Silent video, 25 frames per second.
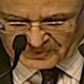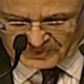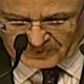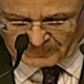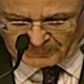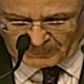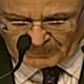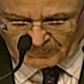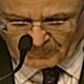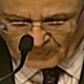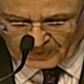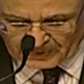
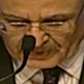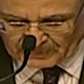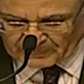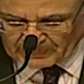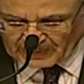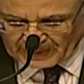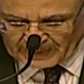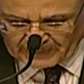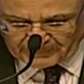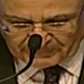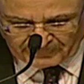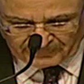bottom
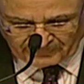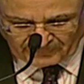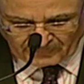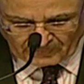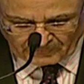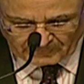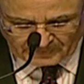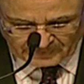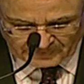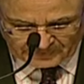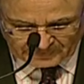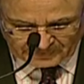line
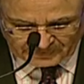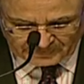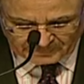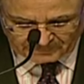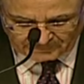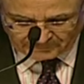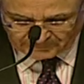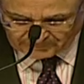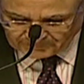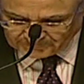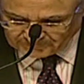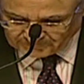performance.
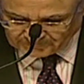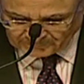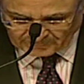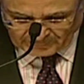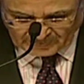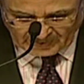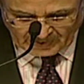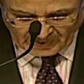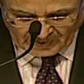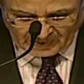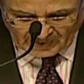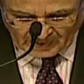
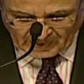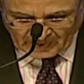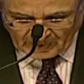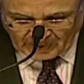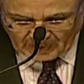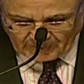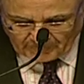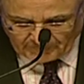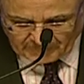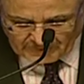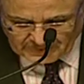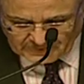
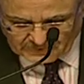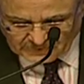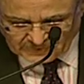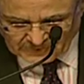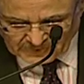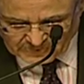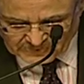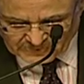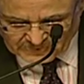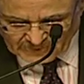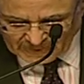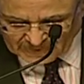Amidst a
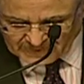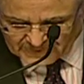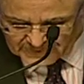challenging